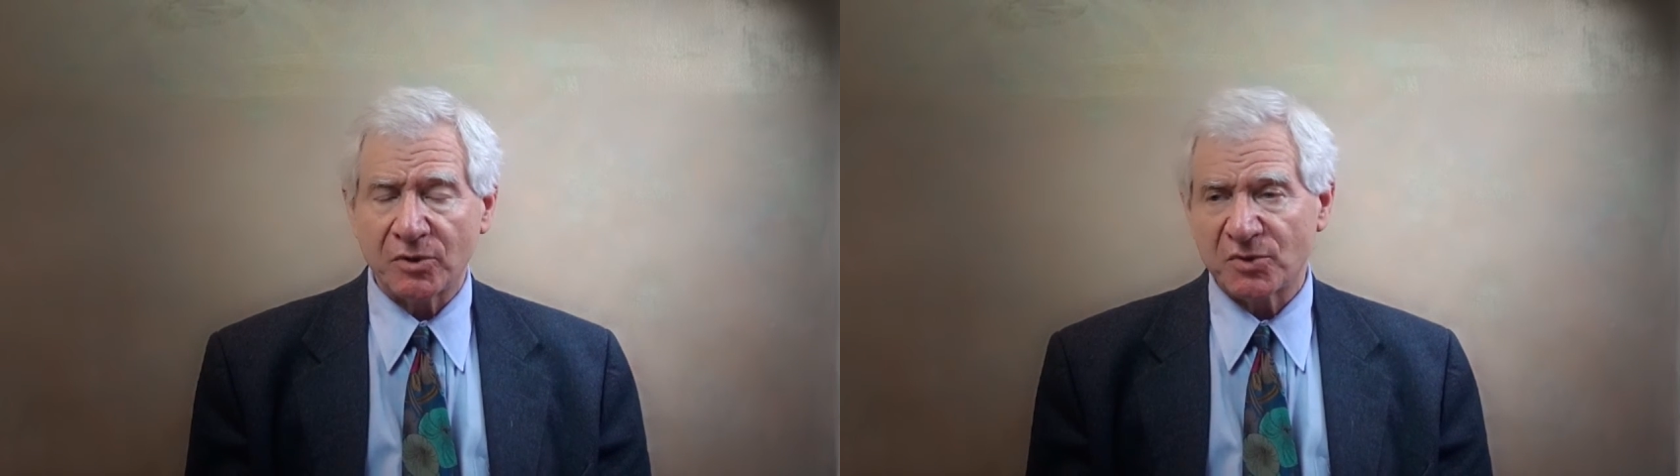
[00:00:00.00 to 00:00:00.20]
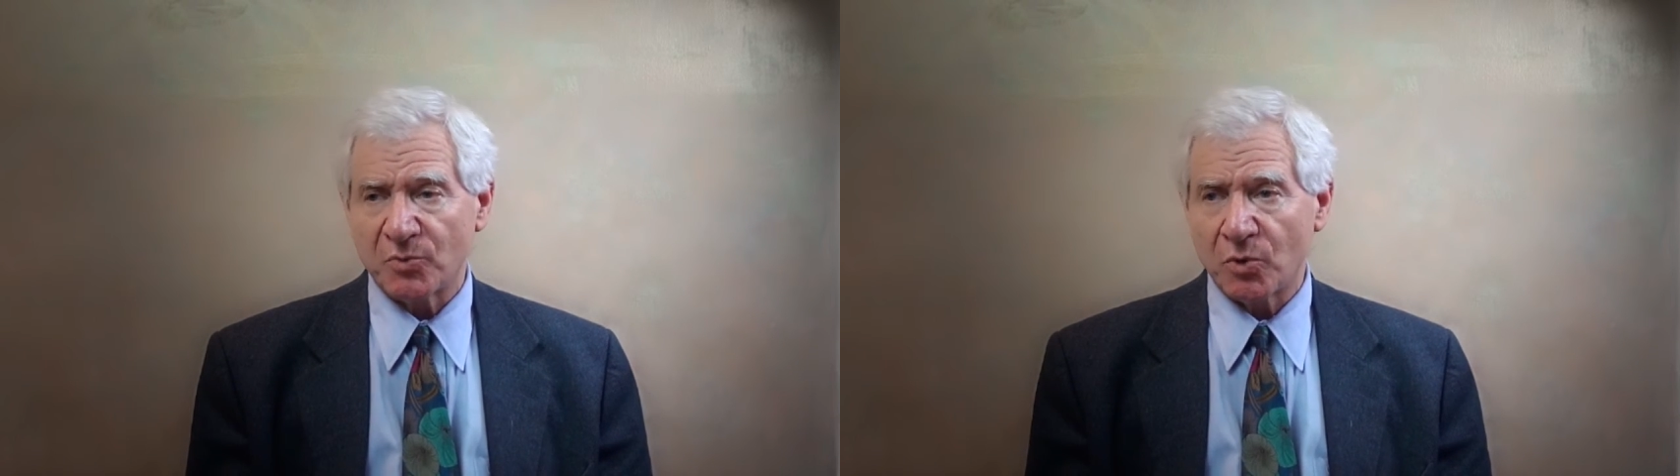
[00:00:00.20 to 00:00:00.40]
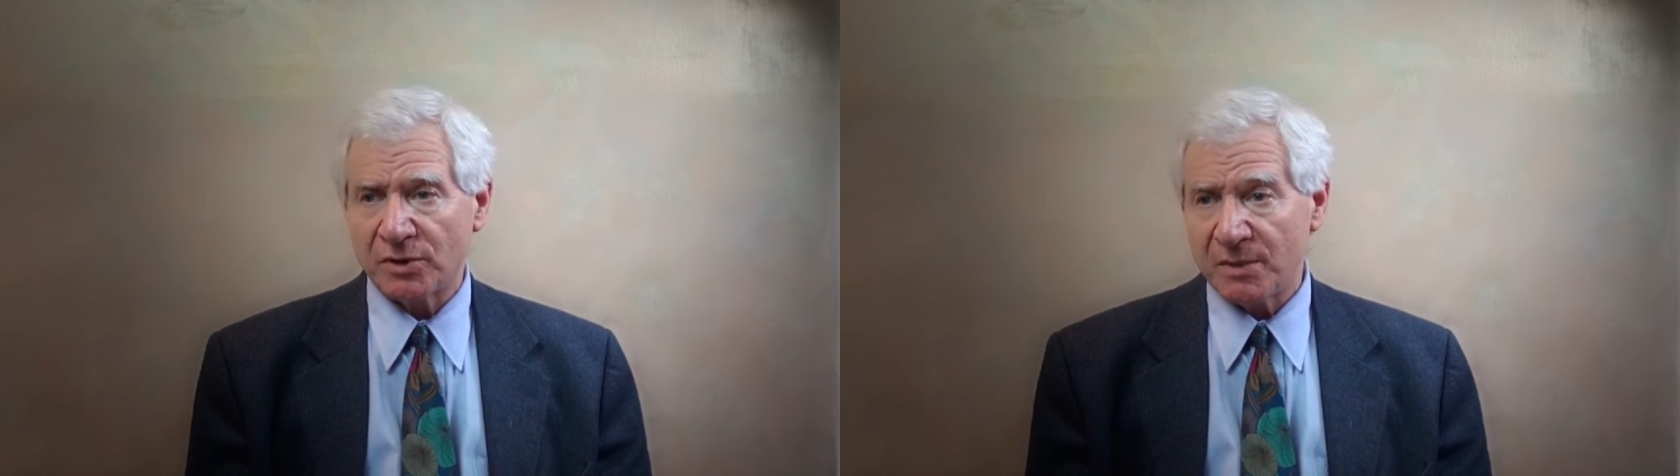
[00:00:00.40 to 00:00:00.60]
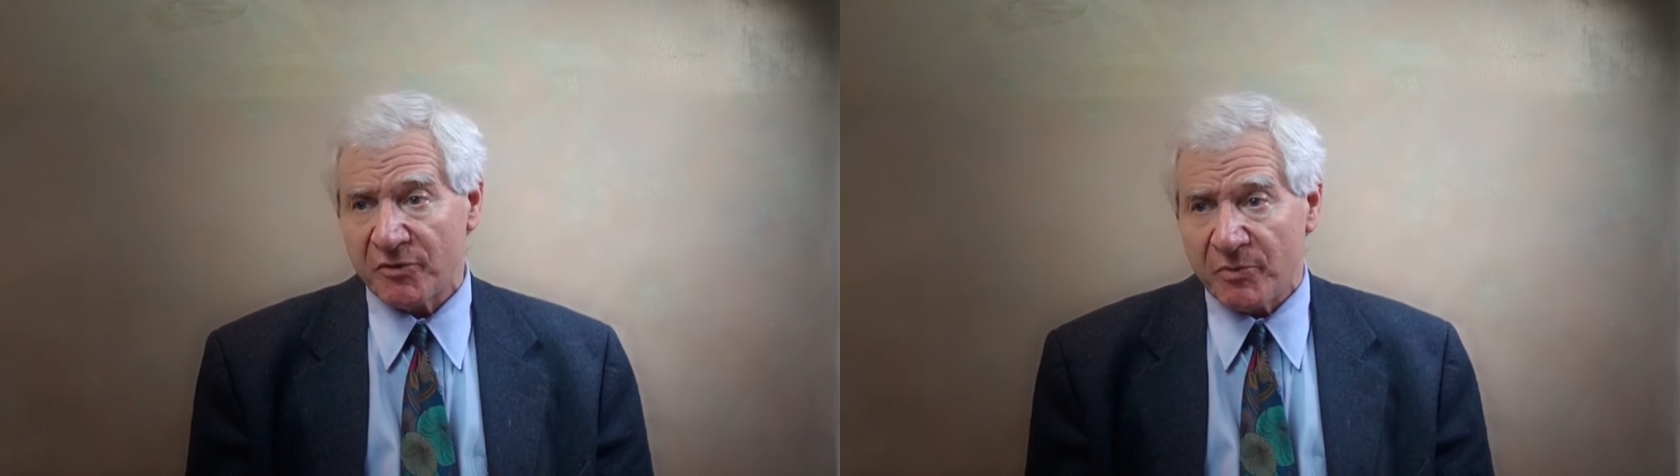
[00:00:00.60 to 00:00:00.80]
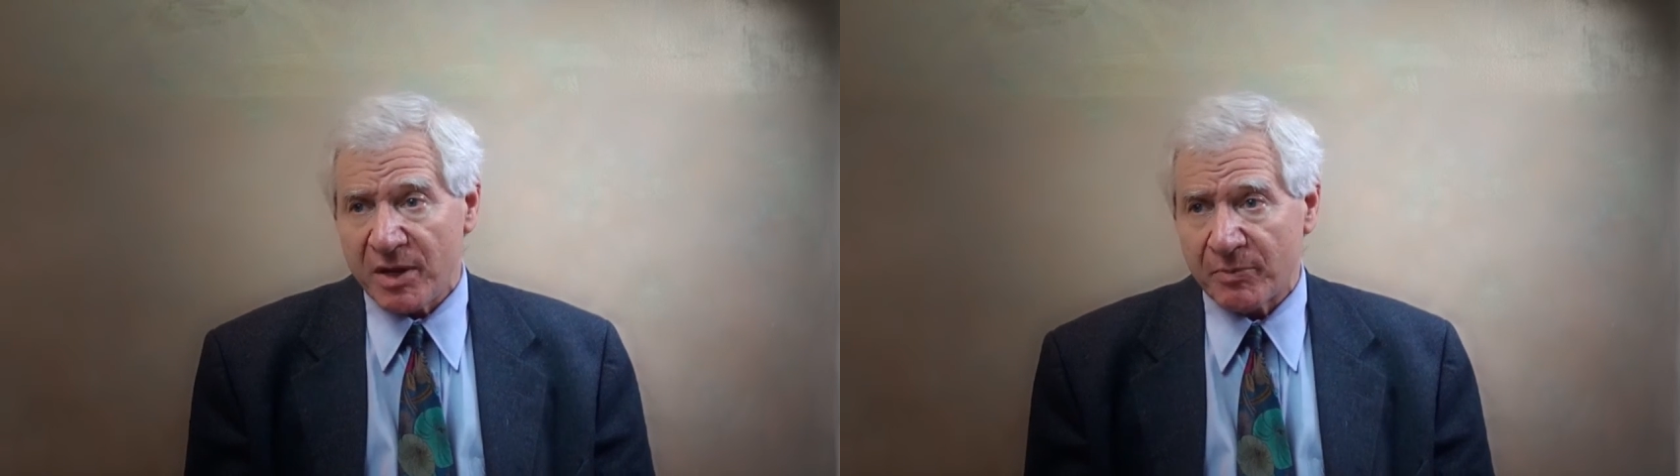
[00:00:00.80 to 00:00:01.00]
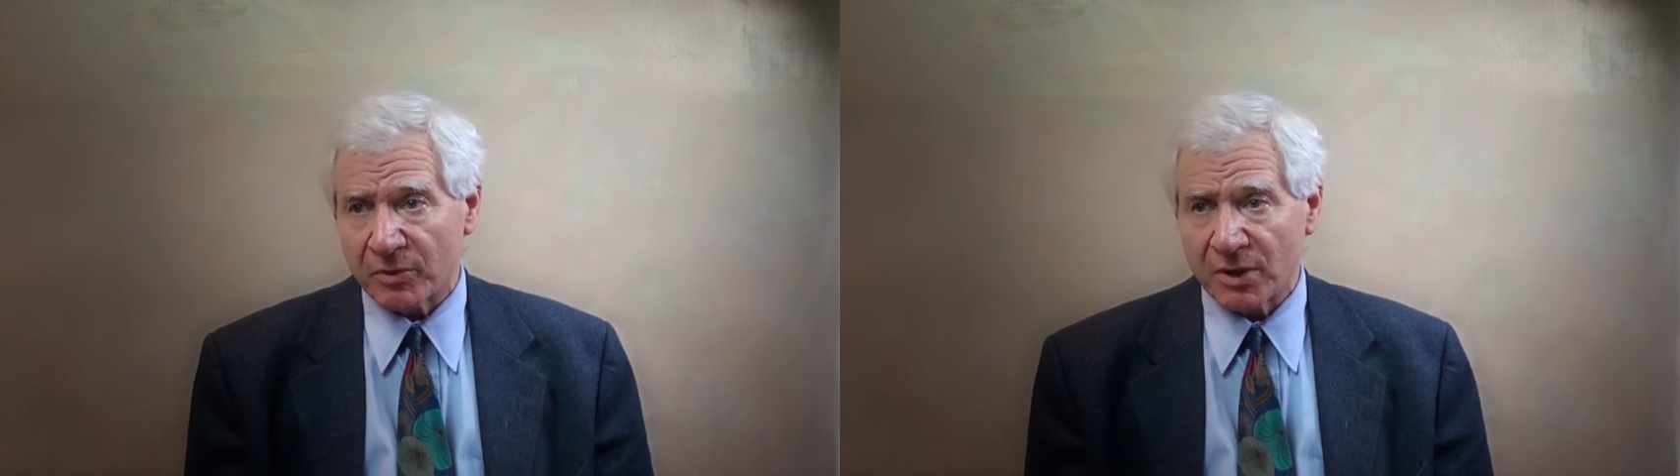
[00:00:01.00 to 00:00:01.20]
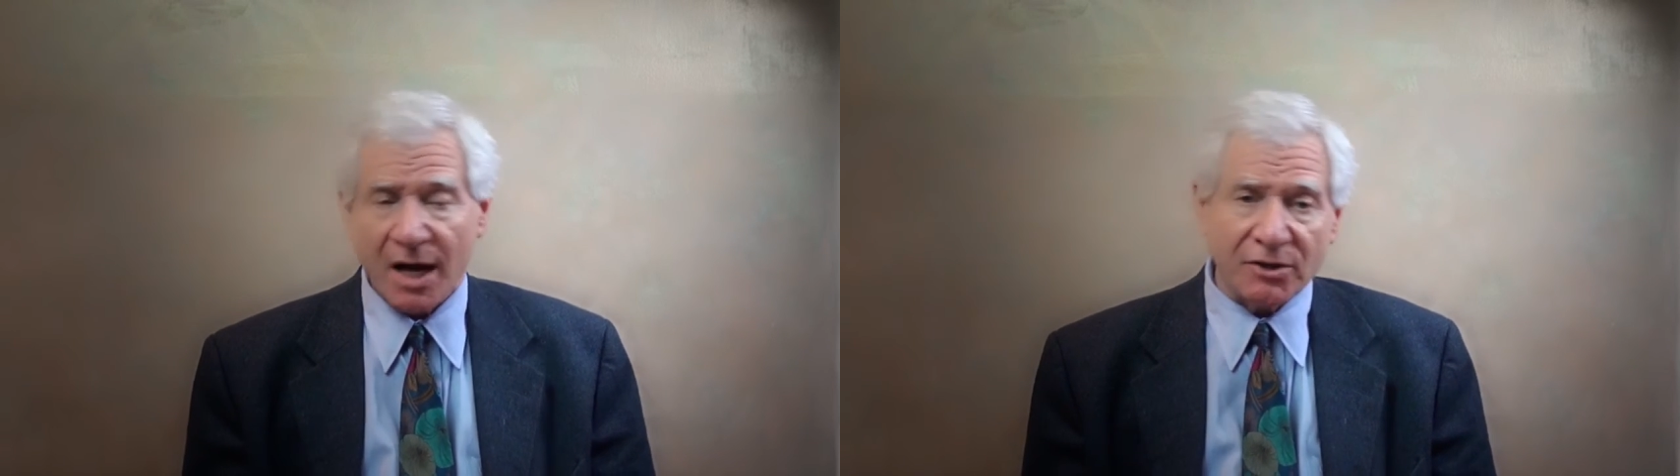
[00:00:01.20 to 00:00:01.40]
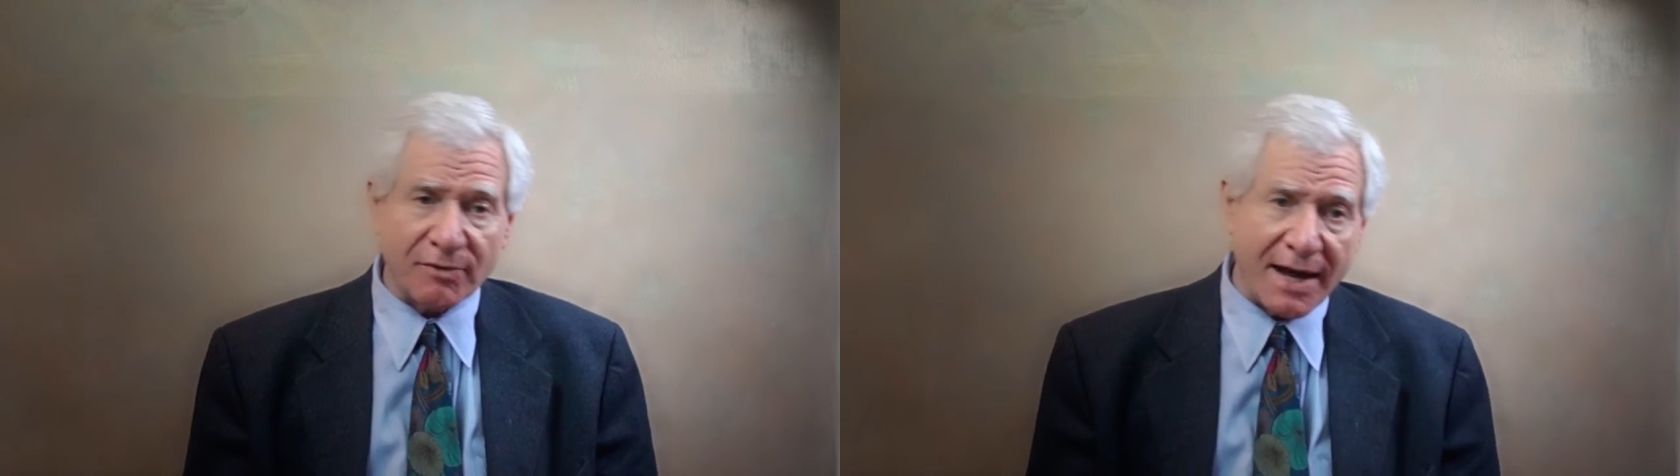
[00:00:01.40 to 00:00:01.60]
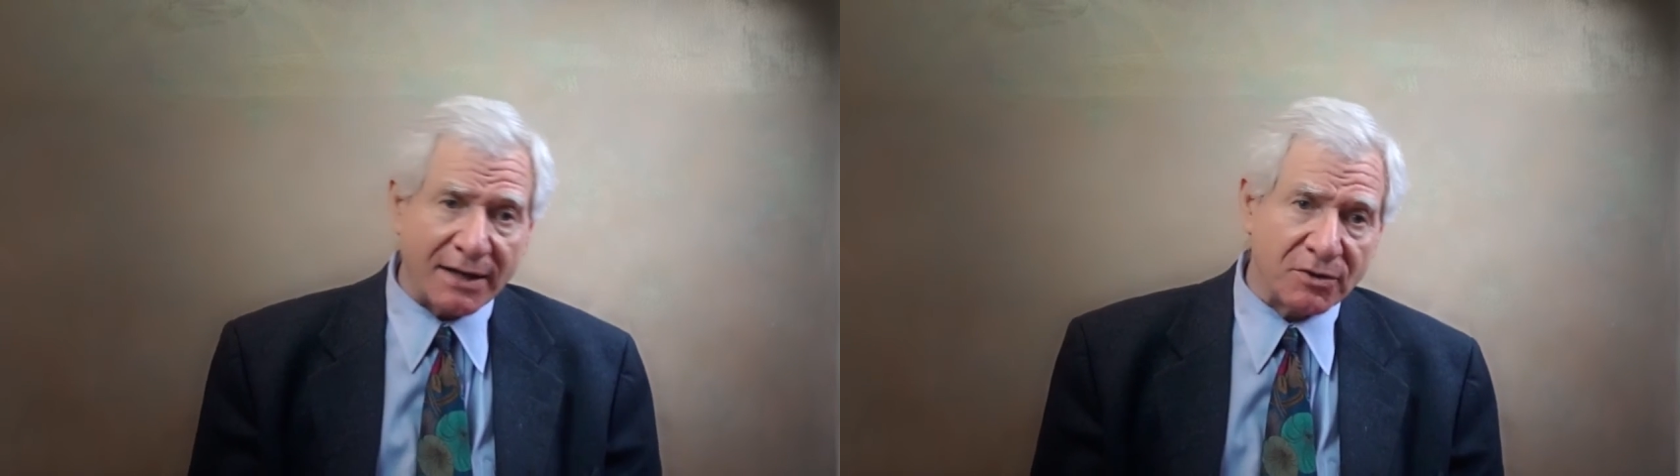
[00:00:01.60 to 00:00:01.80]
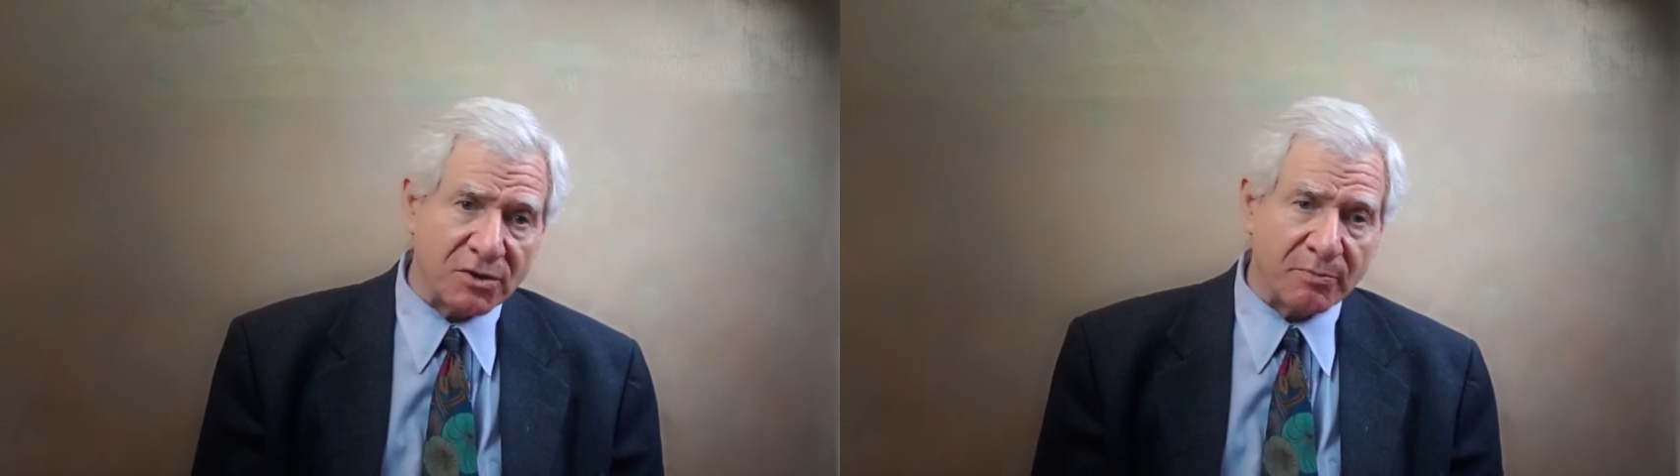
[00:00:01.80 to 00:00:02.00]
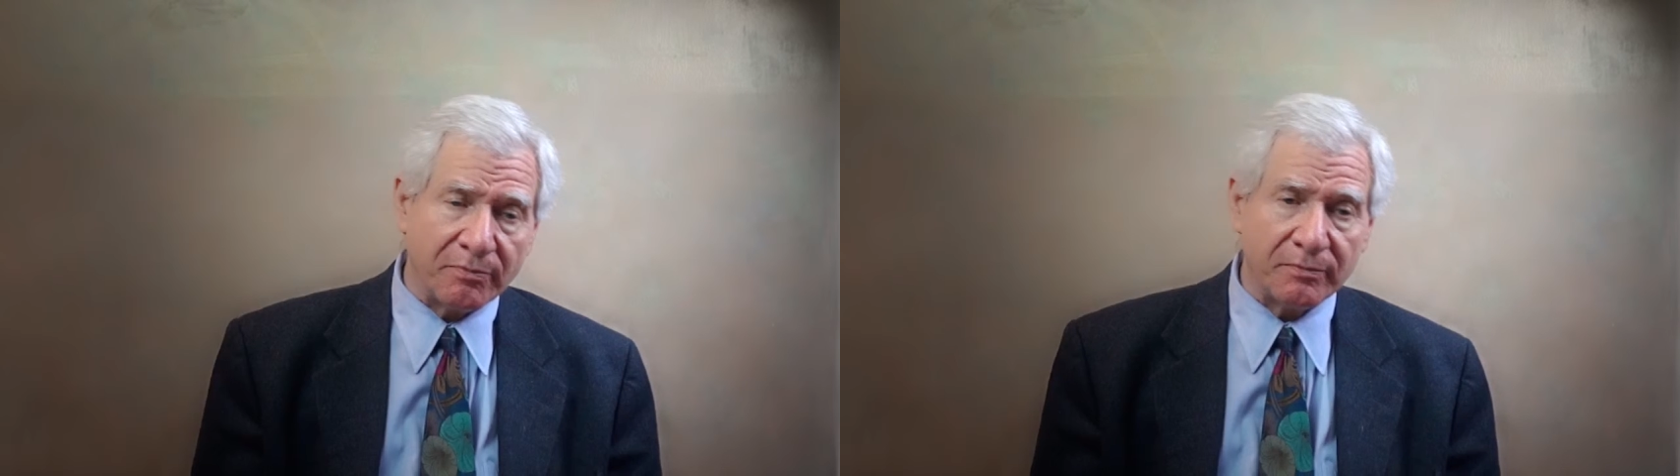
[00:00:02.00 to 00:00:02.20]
a small team of people. Contractors,